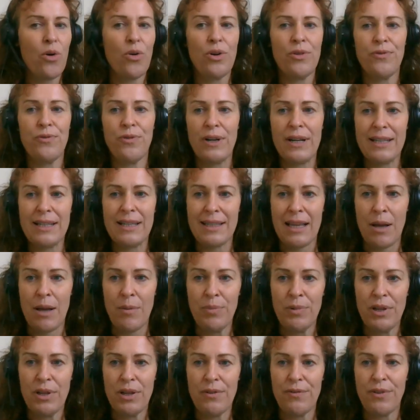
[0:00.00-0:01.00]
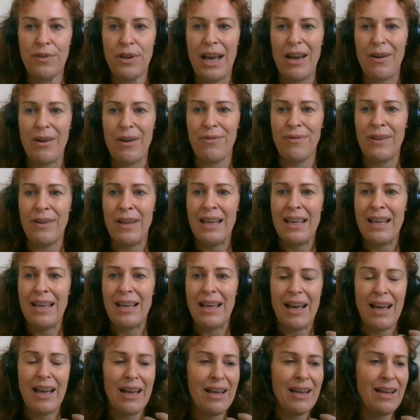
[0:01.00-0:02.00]
Or, for example, if you have
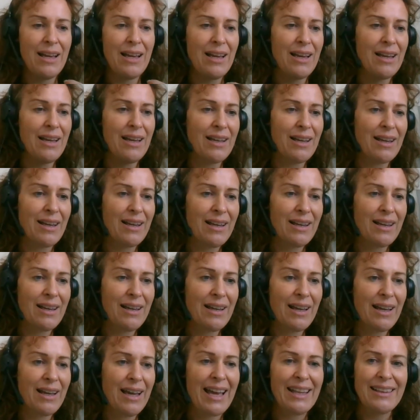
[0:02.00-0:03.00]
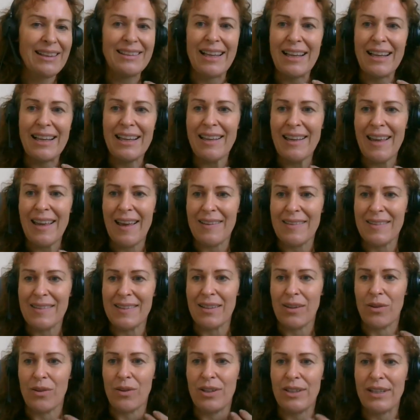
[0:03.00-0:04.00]
head neck
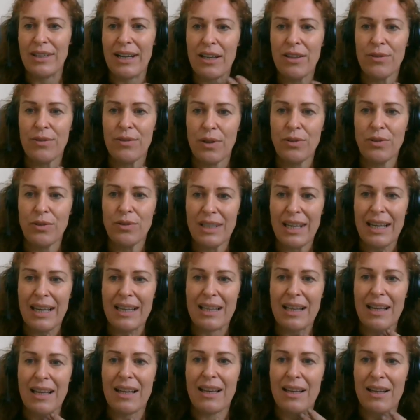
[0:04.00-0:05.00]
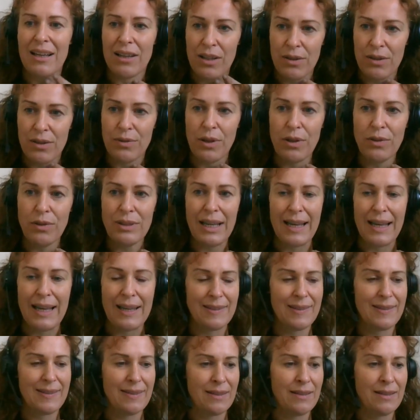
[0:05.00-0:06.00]
cancer or neck throat
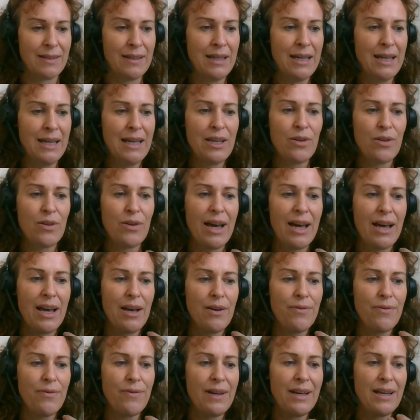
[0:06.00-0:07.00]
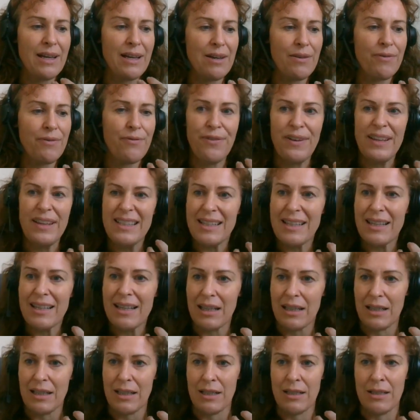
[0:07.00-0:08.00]
cancer, you have a
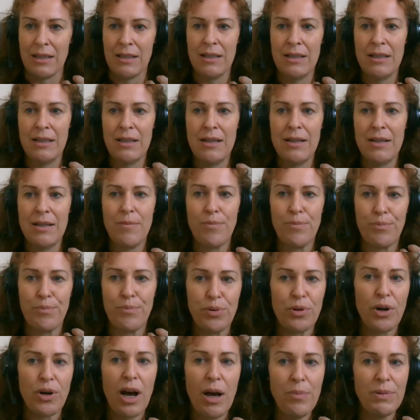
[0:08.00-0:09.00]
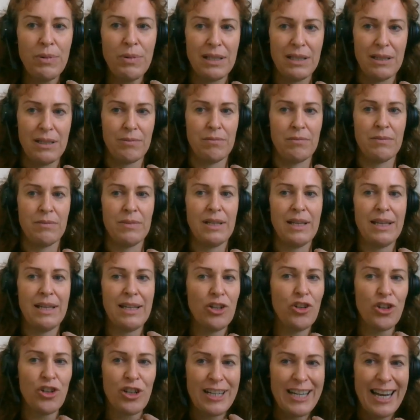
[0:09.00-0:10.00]
physical problem in
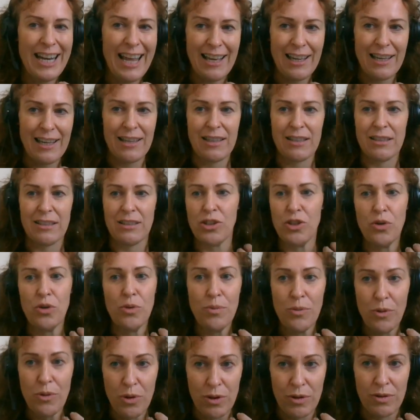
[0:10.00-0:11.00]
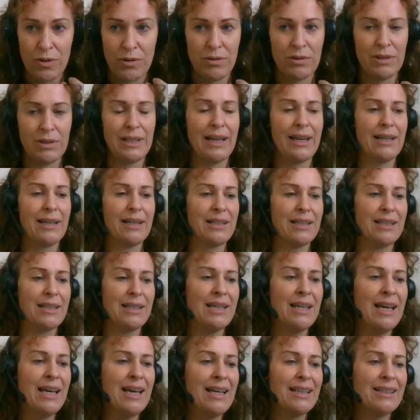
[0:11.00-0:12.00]
your neck, tumor
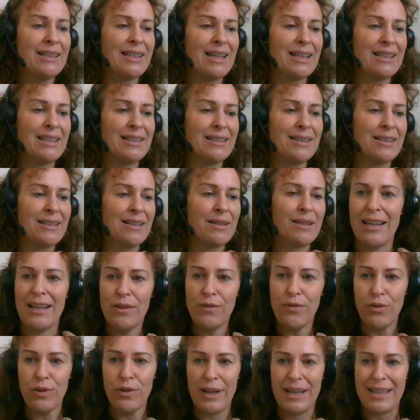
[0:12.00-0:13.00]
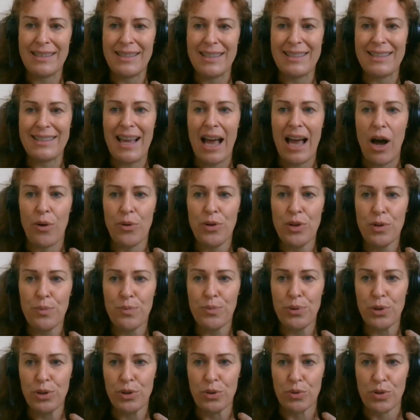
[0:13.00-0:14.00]
likely, that influences how you
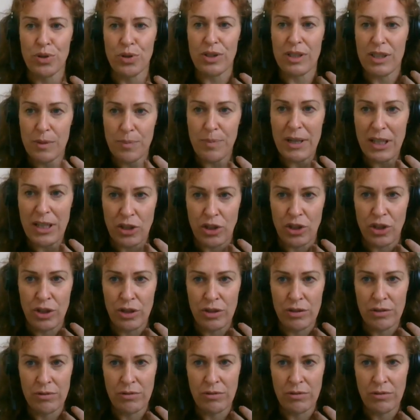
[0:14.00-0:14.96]
produce the speech.